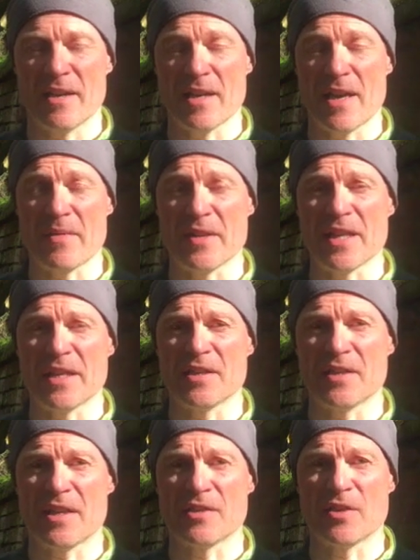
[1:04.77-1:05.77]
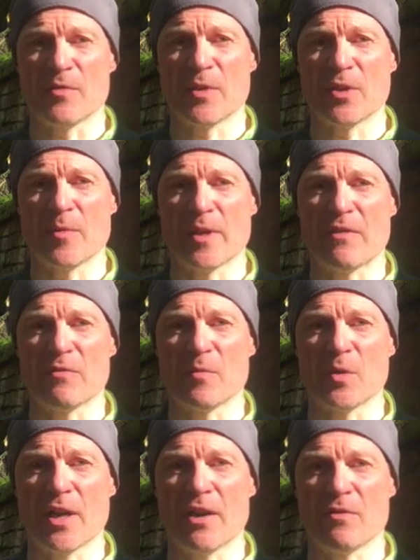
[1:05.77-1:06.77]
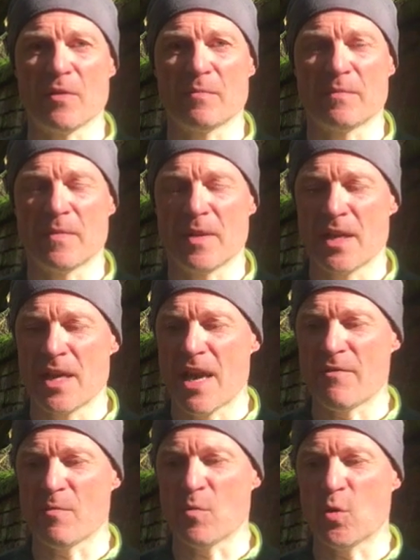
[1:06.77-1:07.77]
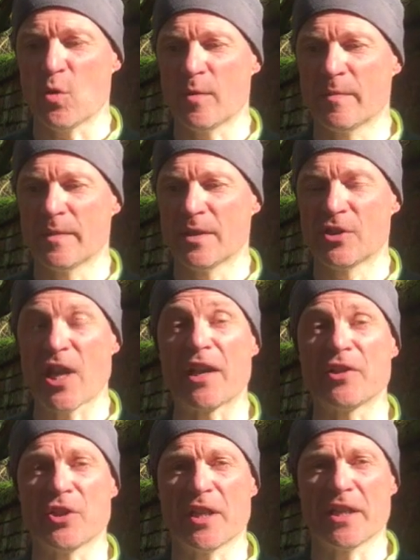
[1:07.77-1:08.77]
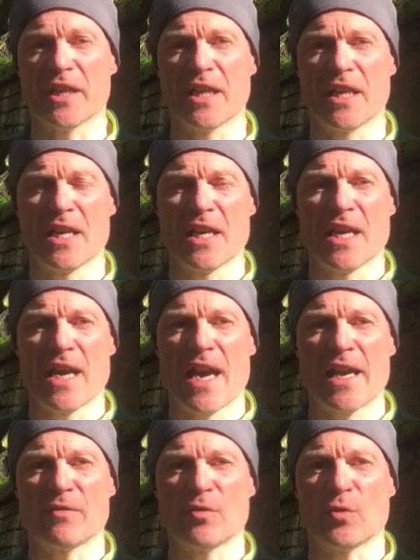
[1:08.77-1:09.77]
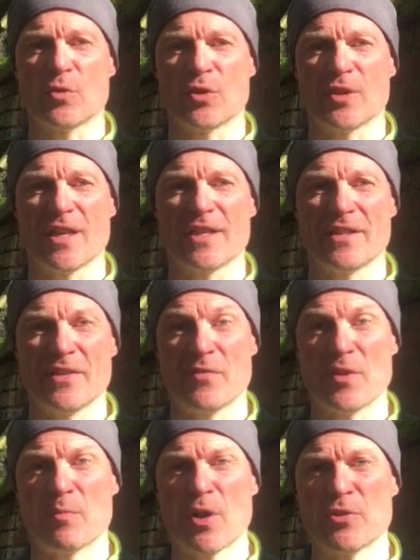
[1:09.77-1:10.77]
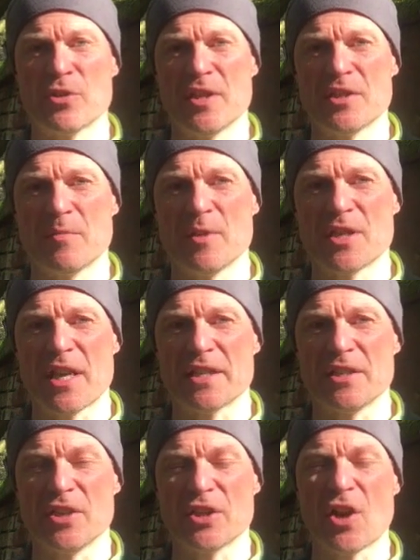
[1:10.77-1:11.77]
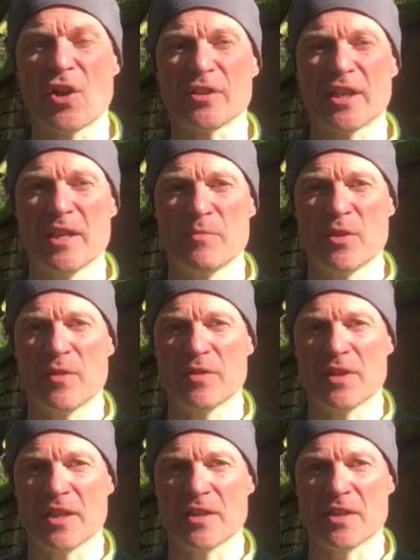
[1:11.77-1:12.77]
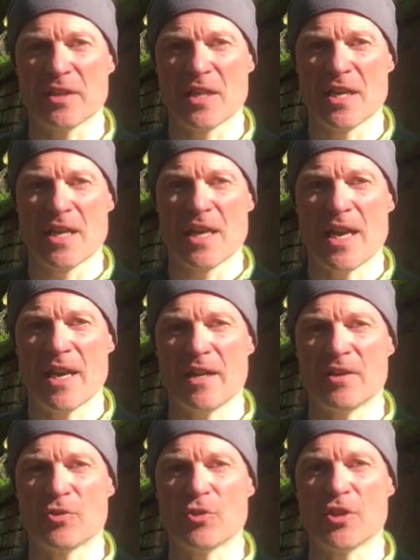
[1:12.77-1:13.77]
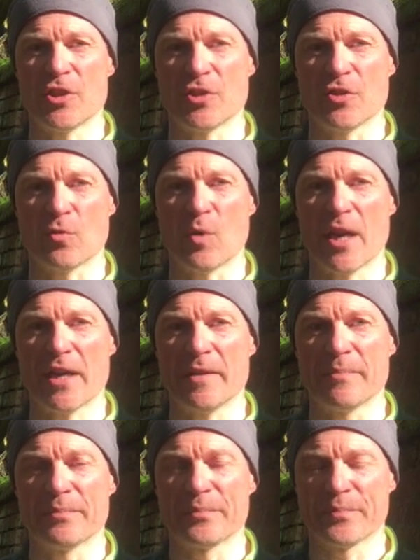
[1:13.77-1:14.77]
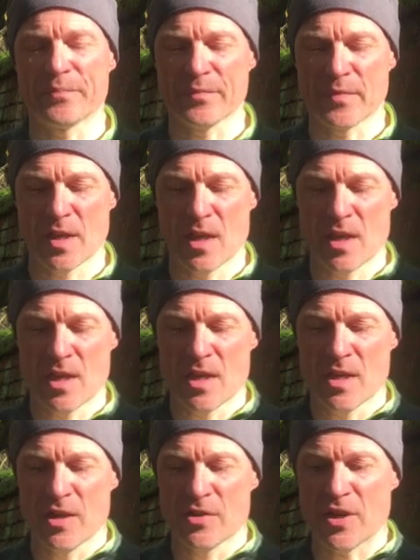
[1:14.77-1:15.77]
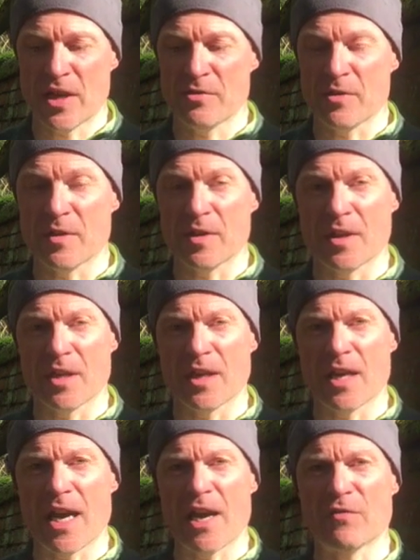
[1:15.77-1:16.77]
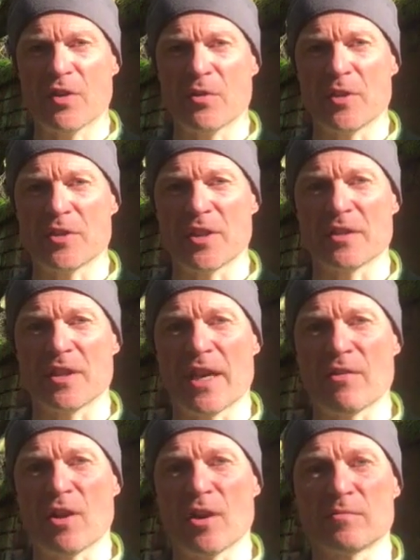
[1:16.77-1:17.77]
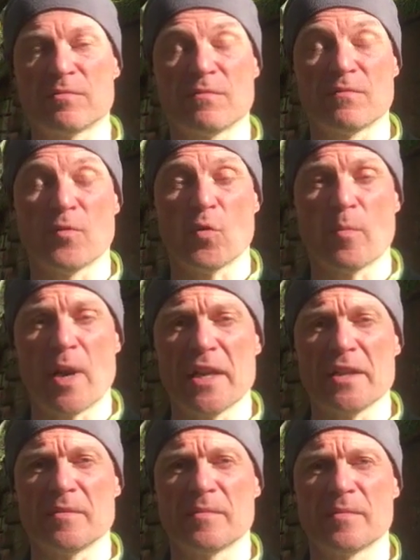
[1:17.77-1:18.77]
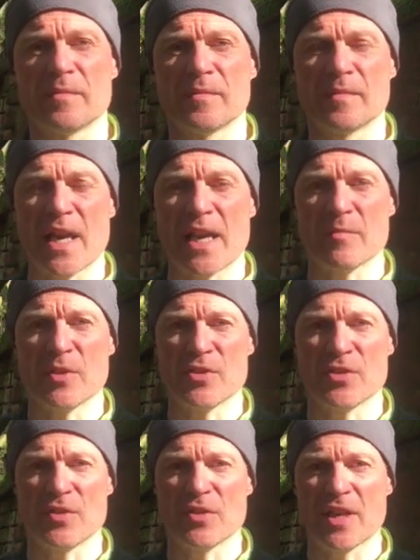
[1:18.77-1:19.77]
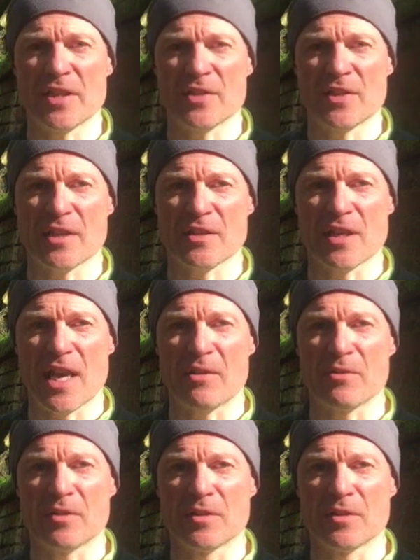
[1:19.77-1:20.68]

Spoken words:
and the data center are becoming ever more challenging. And of course, a different approach needs to be taken. You can't keep doing things in a traditional way. So our view is that there are four main elements to the data center now.